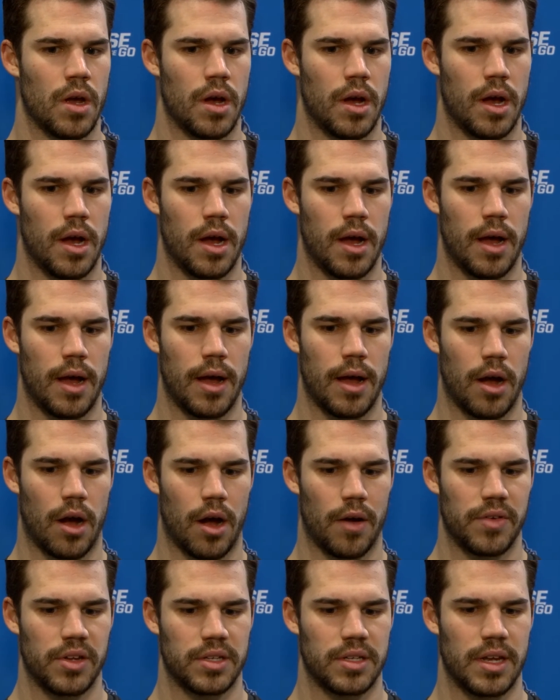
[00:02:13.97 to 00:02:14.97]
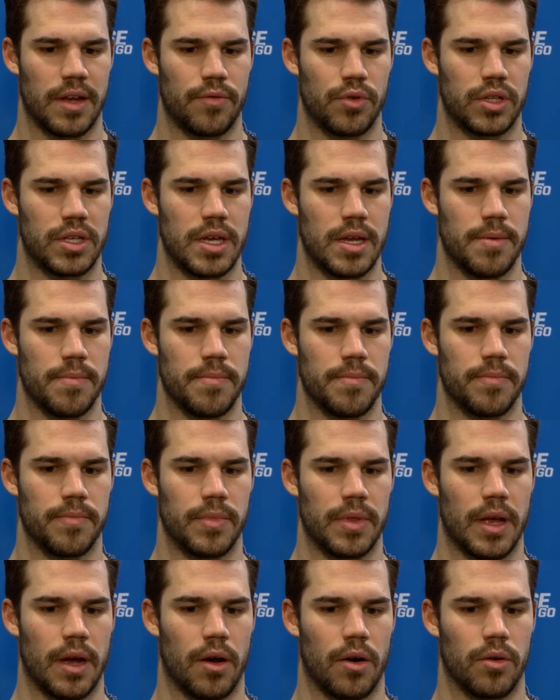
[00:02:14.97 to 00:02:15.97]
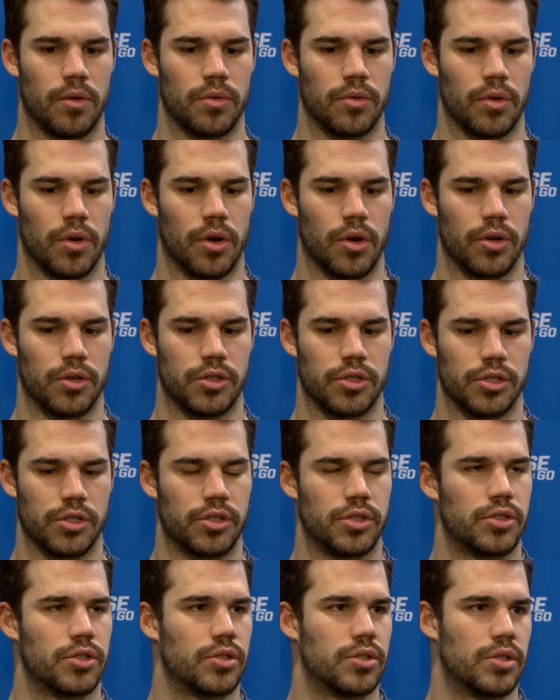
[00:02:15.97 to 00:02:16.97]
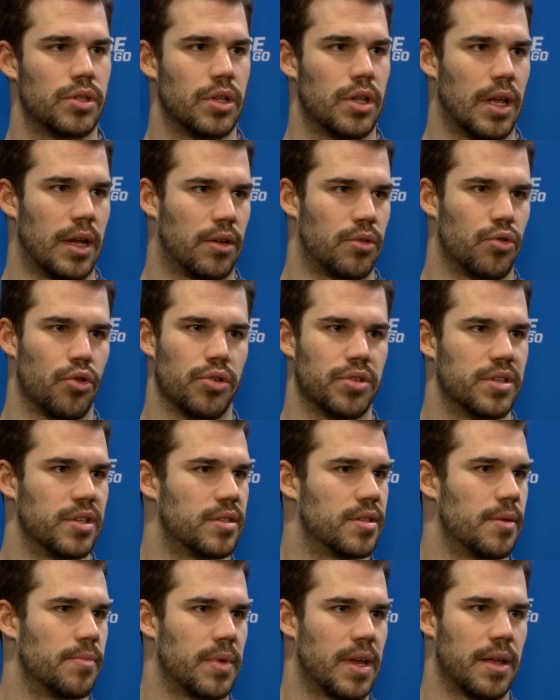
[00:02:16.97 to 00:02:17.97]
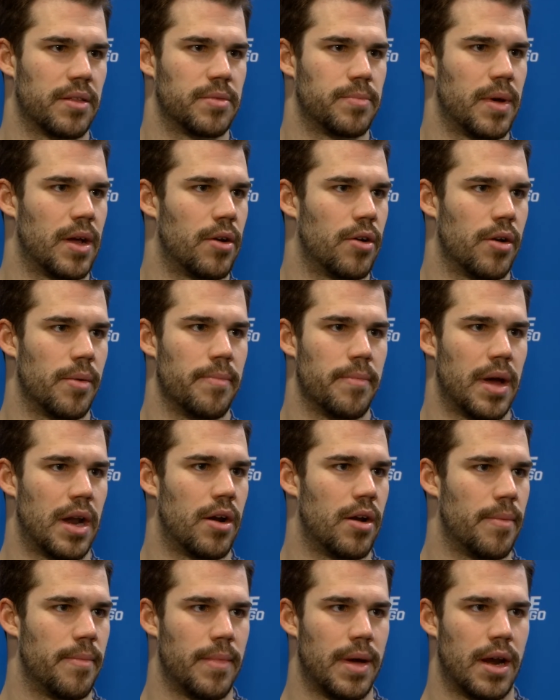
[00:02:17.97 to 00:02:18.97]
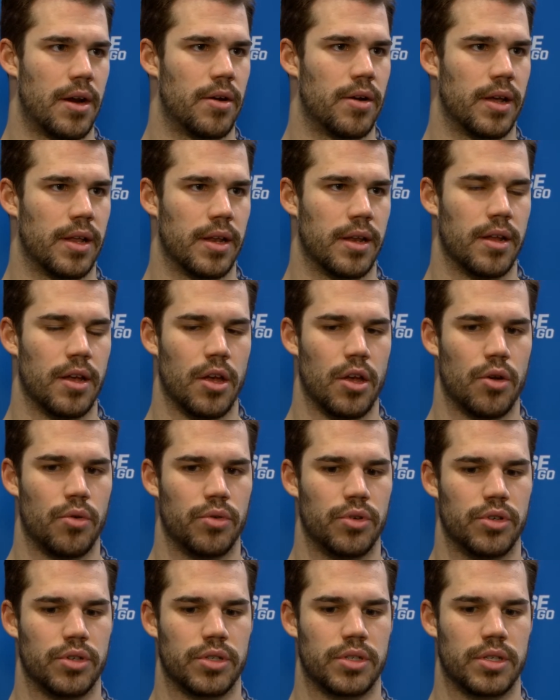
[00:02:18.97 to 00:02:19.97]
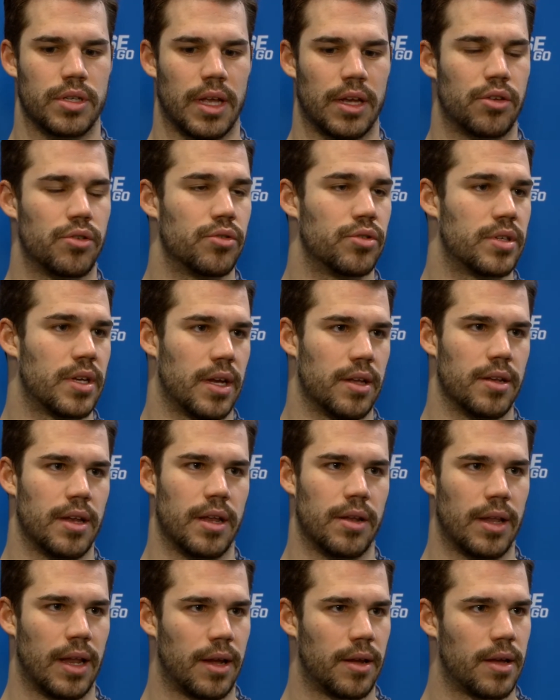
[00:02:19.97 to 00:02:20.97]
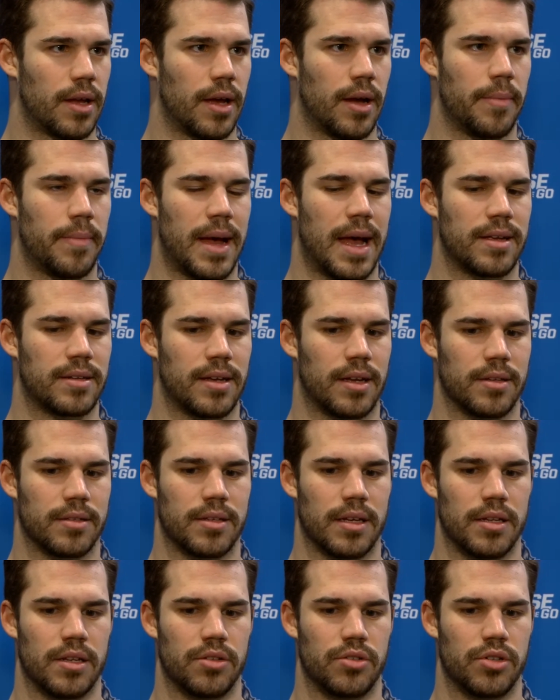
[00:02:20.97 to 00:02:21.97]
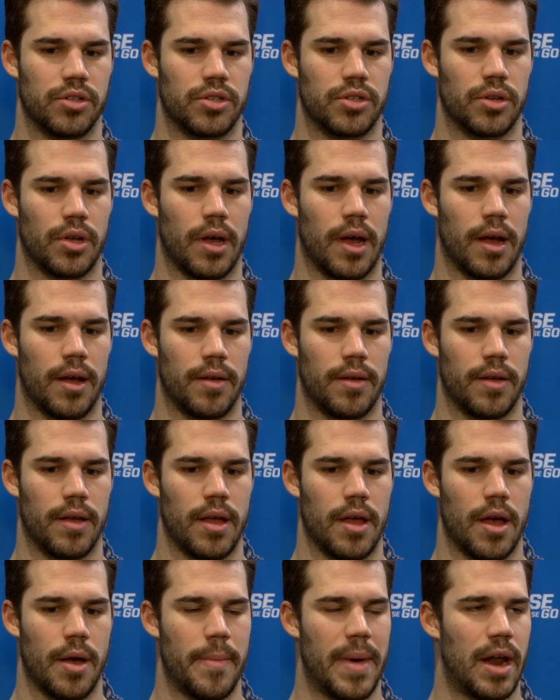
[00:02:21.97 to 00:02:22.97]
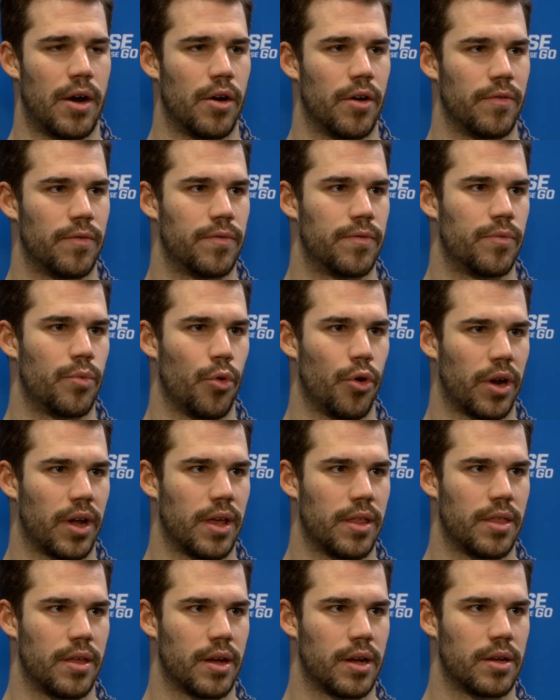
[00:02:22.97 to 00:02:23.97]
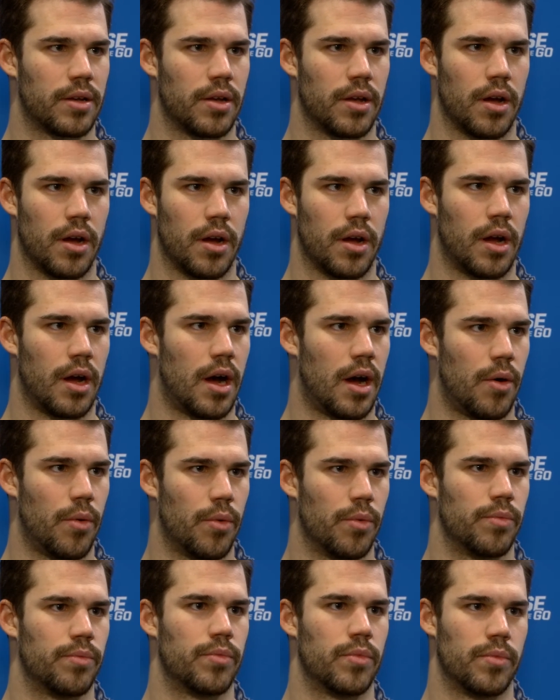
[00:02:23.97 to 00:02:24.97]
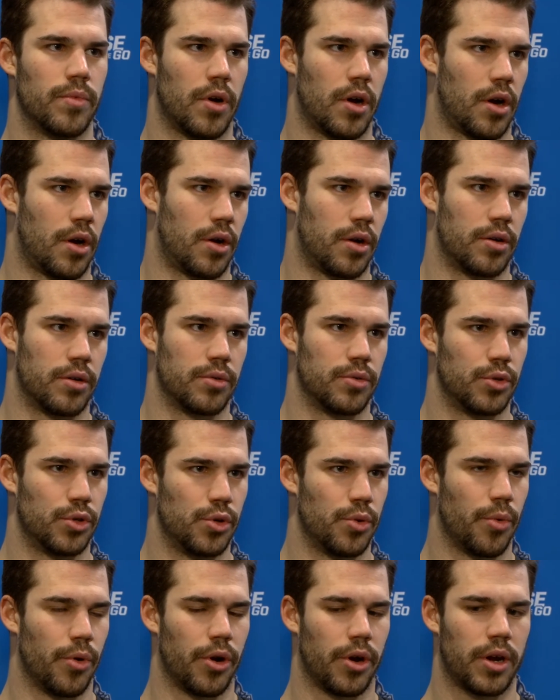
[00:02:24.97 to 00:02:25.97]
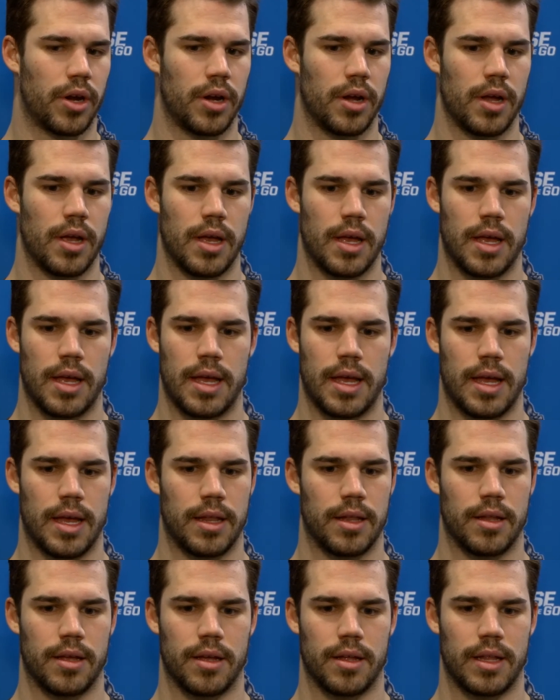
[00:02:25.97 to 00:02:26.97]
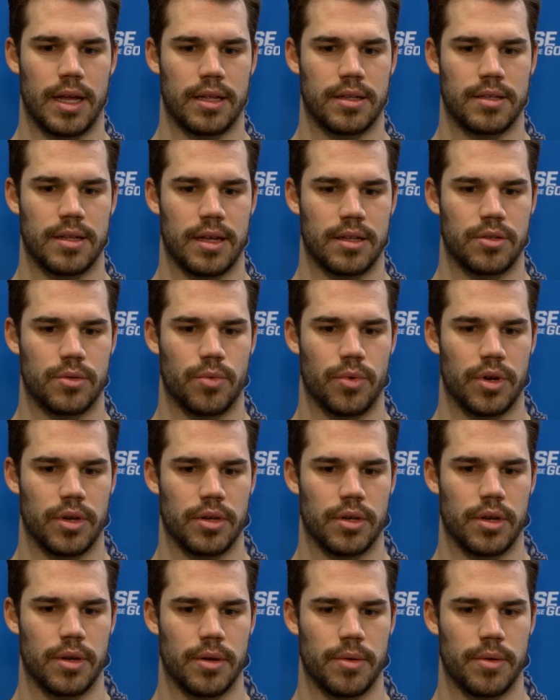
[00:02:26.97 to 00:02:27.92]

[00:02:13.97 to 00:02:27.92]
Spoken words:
Obviously, every team now are just, like, their system gets better and better and better. And just like you said, and like Pascal said, it's just a matter of work ethic, how hard you work, and that's what